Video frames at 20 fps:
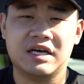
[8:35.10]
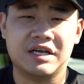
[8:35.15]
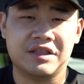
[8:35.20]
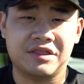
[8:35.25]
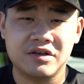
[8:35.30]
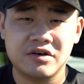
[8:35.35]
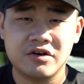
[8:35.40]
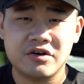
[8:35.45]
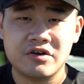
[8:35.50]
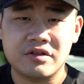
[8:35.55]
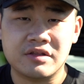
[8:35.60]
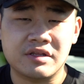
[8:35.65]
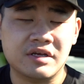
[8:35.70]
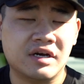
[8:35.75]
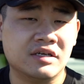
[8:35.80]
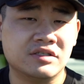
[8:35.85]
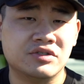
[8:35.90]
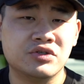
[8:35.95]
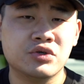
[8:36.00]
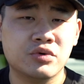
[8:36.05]

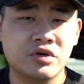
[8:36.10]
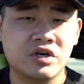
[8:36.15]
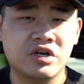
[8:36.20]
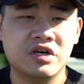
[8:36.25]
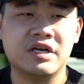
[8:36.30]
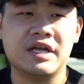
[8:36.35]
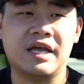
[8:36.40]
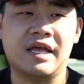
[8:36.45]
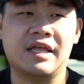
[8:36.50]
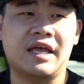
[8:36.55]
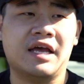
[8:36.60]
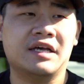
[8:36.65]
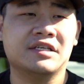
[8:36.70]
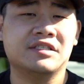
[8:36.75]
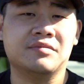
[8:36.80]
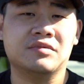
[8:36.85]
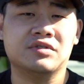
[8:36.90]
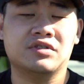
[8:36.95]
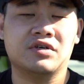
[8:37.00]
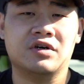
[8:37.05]
dealer tuner and ask
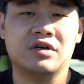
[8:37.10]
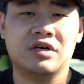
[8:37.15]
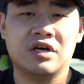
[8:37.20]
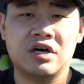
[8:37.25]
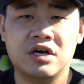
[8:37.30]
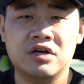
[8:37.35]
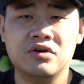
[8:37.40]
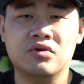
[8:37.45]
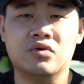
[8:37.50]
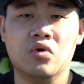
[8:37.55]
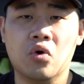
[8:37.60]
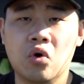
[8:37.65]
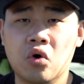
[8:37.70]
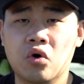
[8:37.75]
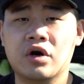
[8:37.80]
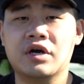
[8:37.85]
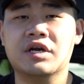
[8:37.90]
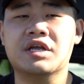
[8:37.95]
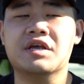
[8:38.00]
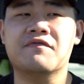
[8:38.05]
them to turn it on,
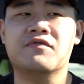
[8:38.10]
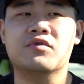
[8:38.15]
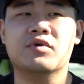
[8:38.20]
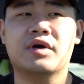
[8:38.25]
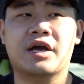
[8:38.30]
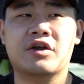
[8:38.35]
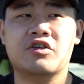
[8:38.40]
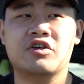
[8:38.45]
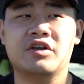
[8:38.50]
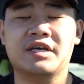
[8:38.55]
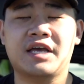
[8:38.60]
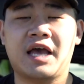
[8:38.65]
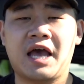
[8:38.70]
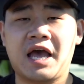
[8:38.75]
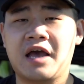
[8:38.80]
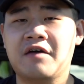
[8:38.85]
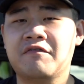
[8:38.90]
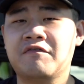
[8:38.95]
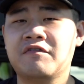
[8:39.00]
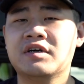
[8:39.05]
or if you actually
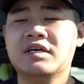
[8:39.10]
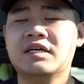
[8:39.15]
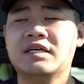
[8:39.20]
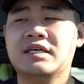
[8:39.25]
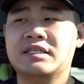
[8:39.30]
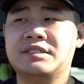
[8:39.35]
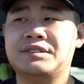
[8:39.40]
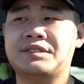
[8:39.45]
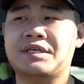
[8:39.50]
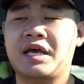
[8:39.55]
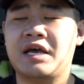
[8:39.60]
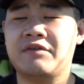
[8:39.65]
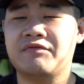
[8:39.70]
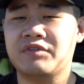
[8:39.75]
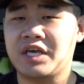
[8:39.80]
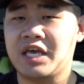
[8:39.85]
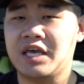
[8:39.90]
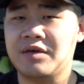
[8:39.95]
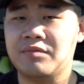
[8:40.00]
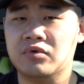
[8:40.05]
have to have
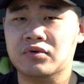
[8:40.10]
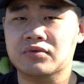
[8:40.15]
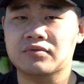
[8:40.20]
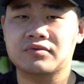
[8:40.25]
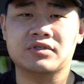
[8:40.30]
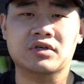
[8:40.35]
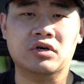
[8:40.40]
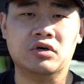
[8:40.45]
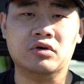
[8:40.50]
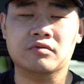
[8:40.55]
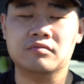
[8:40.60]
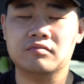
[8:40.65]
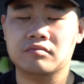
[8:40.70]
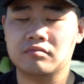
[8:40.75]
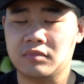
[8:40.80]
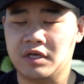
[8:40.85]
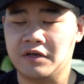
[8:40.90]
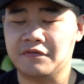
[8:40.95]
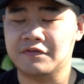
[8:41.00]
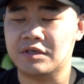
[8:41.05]
the cable. So
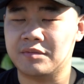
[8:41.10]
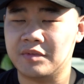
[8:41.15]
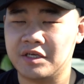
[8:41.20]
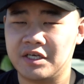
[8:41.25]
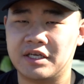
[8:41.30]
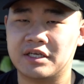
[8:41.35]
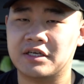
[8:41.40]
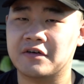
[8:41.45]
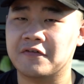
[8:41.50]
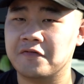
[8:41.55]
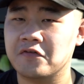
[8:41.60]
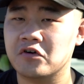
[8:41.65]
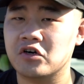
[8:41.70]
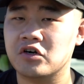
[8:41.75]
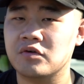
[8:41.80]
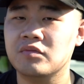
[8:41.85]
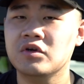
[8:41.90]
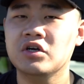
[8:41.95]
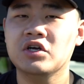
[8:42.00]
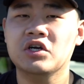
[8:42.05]
if somebody can
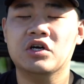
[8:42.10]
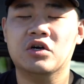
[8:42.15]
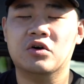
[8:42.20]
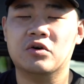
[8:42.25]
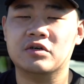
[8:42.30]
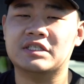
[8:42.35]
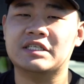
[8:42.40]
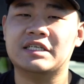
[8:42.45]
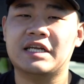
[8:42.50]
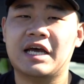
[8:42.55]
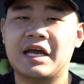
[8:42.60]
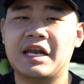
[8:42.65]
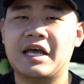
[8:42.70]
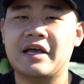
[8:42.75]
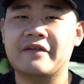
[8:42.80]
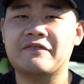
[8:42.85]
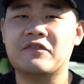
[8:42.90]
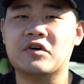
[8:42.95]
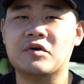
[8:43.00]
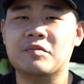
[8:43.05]
confirm or deny
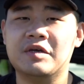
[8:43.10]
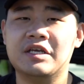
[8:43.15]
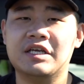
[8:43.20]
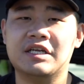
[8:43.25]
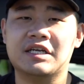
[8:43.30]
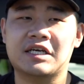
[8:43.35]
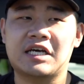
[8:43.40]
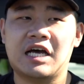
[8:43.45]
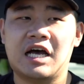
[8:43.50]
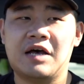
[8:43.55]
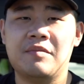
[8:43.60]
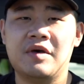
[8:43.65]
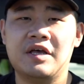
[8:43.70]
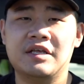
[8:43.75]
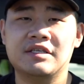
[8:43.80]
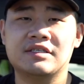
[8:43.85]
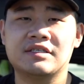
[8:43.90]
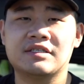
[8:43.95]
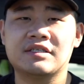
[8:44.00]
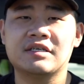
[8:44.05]
that for me in the
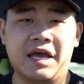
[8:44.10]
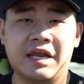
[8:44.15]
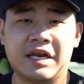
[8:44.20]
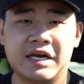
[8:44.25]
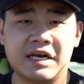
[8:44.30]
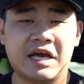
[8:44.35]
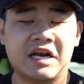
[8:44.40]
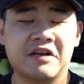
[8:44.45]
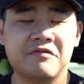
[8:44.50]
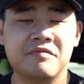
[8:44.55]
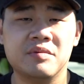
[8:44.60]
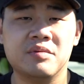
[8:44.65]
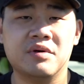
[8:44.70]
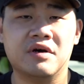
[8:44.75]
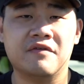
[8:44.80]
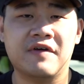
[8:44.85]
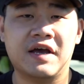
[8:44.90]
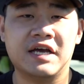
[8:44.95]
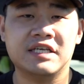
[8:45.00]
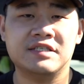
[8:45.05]
comments. And a lot of people
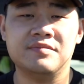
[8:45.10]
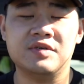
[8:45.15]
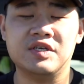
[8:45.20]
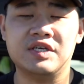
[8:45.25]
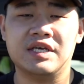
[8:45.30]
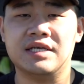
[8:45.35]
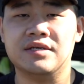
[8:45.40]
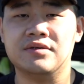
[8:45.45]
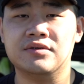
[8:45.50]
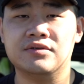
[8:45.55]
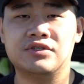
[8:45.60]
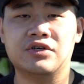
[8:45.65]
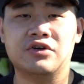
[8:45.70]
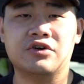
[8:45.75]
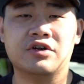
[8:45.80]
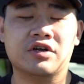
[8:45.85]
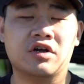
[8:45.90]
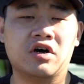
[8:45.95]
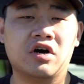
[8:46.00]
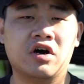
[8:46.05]
have asked me, can you
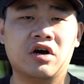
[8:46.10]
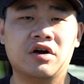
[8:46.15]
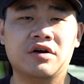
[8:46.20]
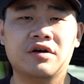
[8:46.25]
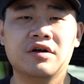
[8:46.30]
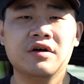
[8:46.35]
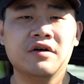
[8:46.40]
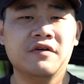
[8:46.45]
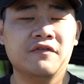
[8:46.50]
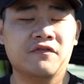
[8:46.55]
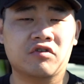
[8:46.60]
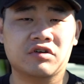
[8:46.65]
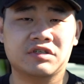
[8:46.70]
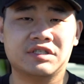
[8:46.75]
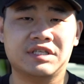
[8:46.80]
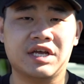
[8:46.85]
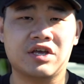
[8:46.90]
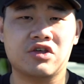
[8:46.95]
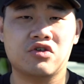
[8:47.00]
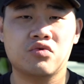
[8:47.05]
turn it on for
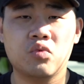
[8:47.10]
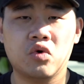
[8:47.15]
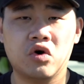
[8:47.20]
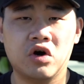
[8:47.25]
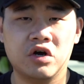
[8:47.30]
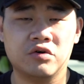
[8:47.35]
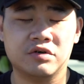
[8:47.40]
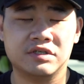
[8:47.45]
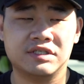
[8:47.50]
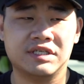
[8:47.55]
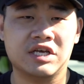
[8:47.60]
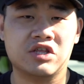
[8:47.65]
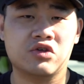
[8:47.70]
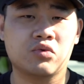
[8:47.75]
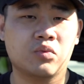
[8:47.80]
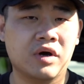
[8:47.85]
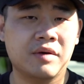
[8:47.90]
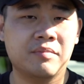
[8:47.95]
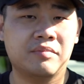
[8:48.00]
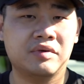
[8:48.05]
stage 1 or stage
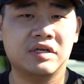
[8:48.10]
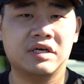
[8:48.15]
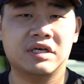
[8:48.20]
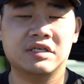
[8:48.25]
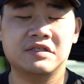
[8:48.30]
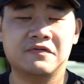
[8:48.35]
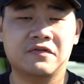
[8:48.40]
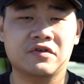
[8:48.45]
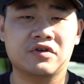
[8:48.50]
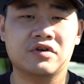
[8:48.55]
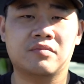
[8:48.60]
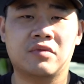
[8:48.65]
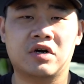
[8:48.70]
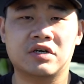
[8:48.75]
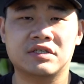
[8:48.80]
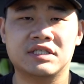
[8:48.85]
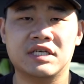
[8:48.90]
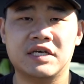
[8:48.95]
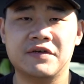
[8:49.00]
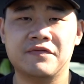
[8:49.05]
1 plus for your
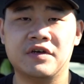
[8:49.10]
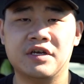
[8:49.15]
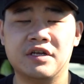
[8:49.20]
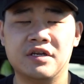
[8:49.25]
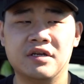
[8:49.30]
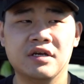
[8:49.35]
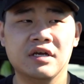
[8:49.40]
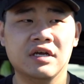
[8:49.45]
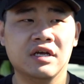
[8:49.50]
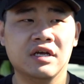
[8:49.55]
Mark 7